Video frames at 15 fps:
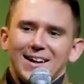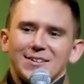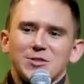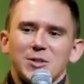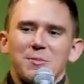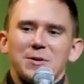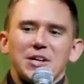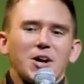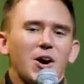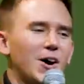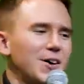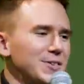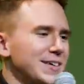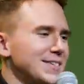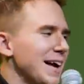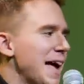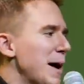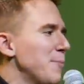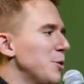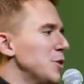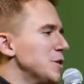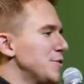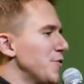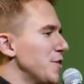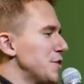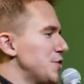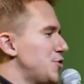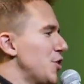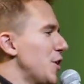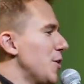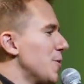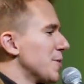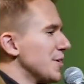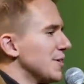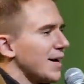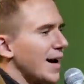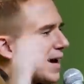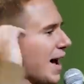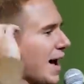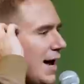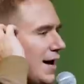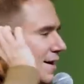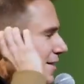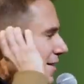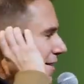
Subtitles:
Somebody called the ambulance for this joke. They're like, hey,